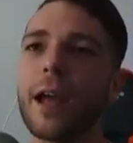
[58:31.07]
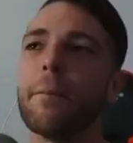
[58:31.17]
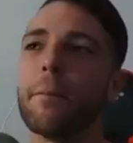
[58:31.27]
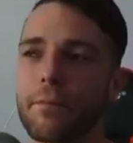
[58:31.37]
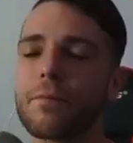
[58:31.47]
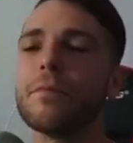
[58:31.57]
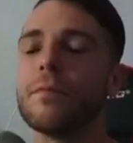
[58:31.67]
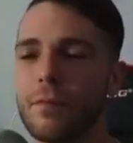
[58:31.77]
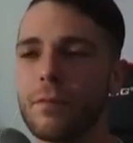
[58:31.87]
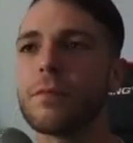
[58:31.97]
you're
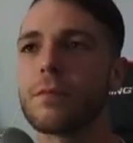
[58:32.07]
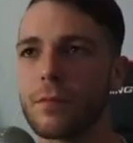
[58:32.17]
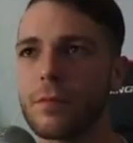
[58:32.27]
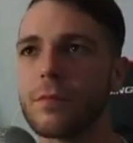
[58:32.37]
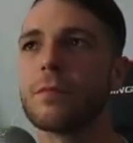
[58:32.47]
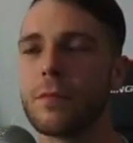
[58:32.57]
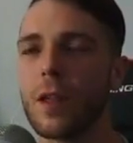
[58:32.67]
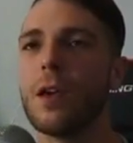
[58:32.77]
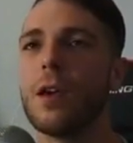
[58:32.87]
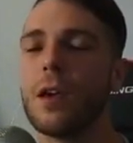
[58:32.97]
liking the
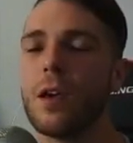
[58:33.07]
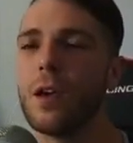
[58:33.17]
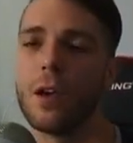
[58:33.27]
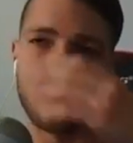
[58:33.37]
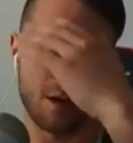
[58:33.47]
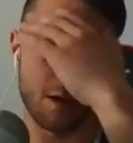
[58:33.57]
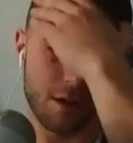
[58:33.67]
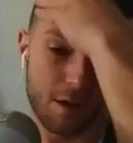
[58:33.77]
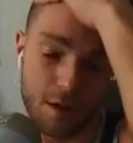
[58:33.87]
reason that you like a post is to